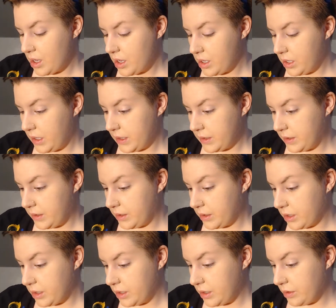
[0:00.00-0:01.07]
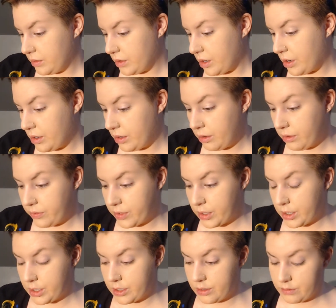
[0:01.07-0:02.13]
Yes, gonna do an all
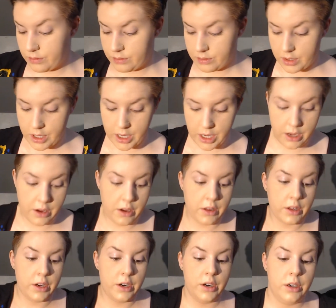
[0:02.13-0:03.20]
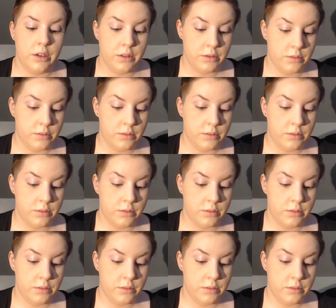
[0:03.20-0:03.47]
over eye color.